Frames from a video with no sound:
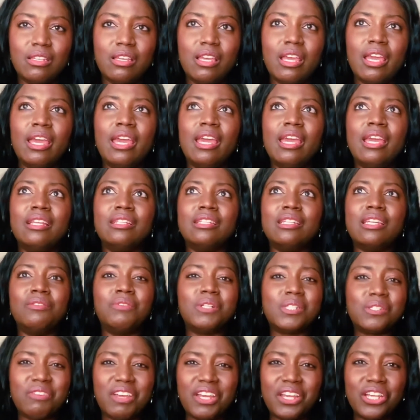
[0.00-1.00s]
And it
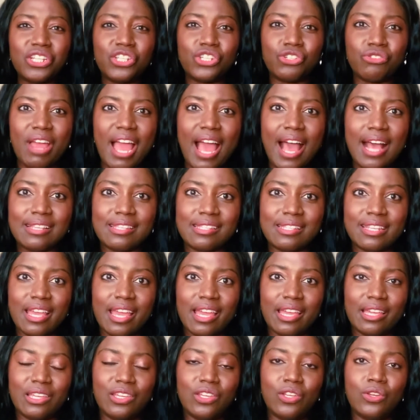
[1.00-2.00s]
was very drastic.